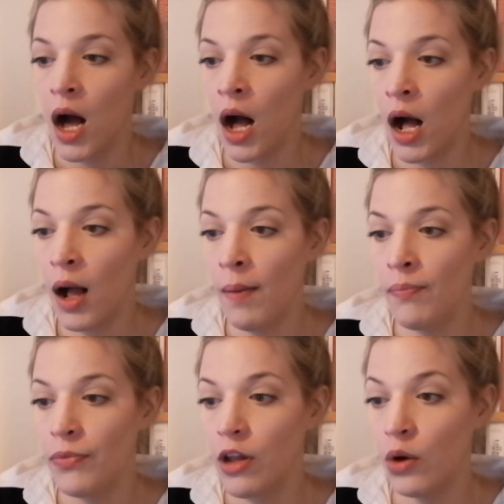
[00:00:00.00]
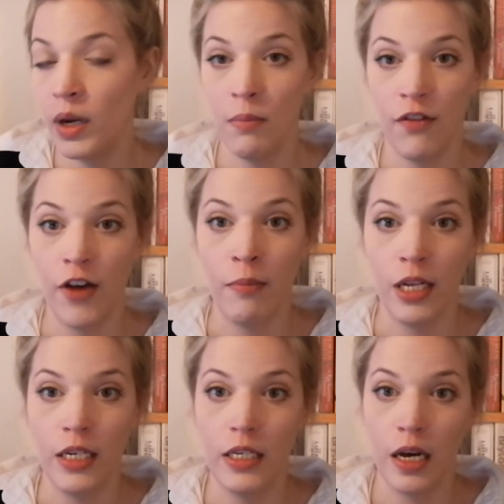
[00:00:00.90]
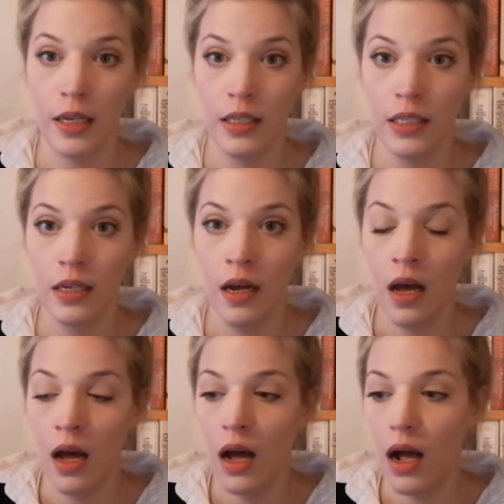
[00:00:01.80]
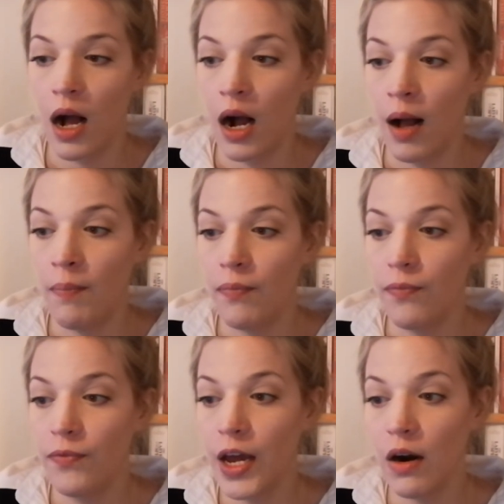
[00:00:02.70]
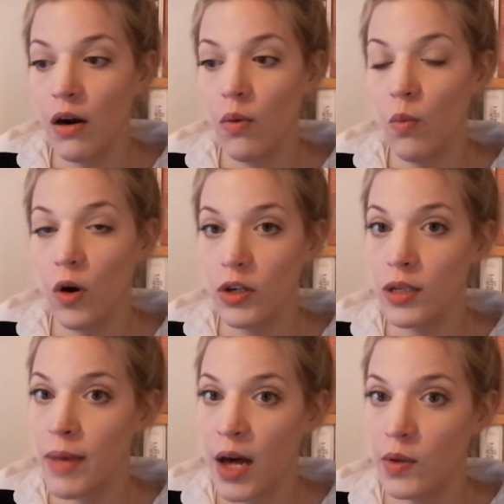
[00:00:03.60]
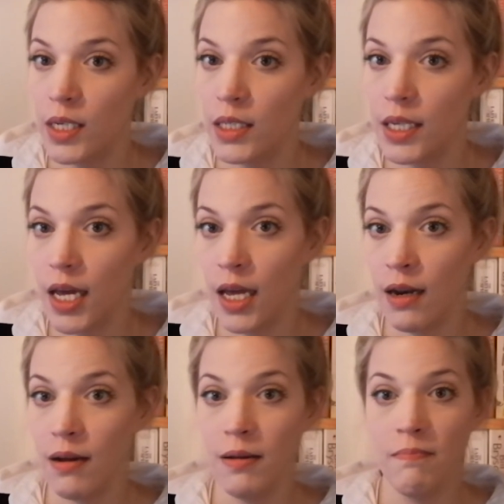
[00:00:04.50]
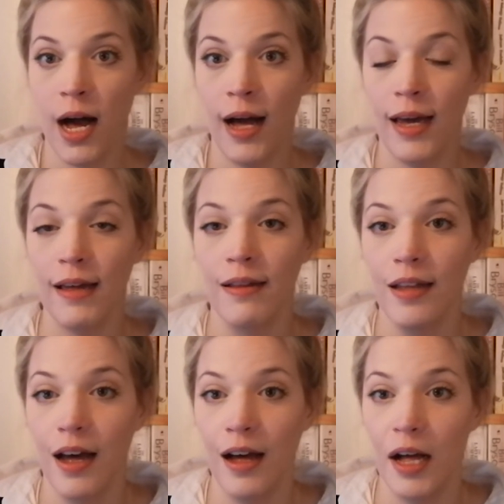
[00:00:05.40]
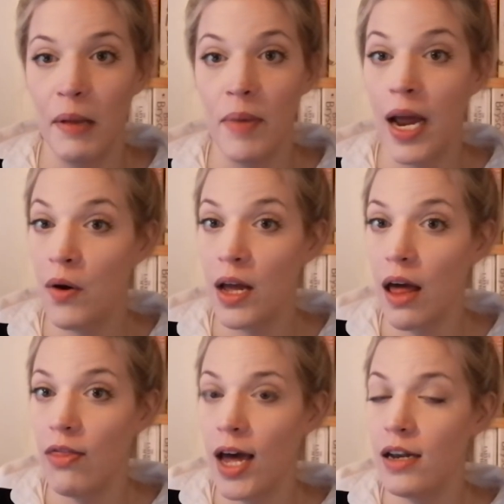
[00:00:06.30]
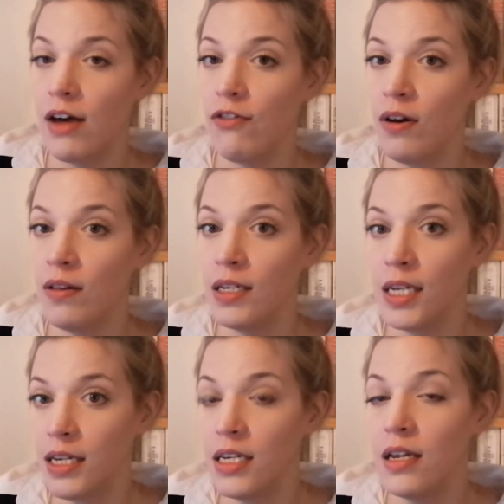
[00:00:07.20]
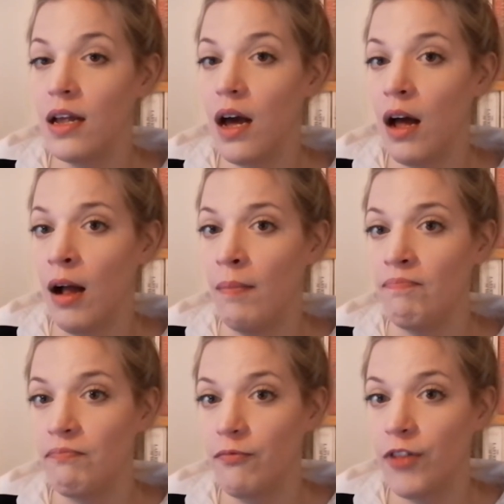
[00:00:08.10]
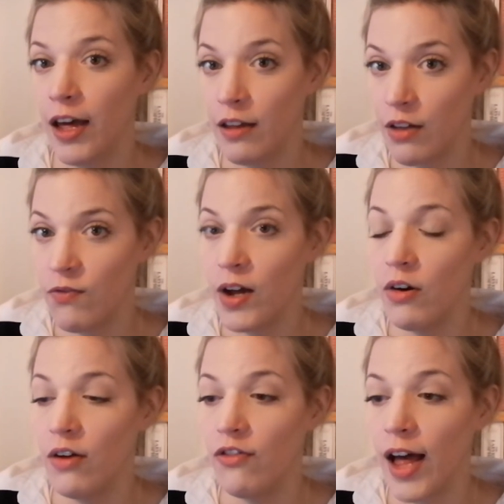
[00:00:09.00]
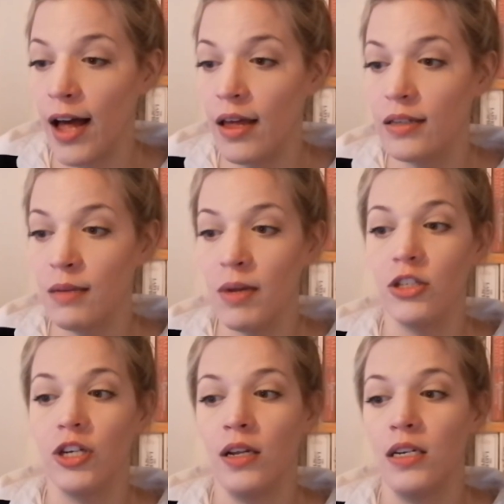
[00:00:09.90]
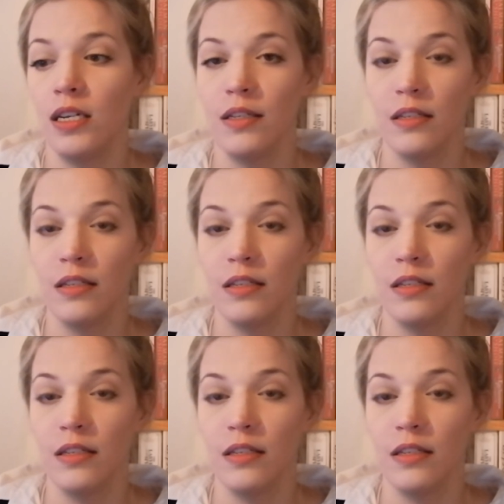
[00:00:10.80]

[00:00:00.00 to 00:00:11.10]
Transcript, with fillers: Um, no one in my family does. Um, there were some houses in my um, area that definitely did um, fly the Confederate flag, as I mentioned.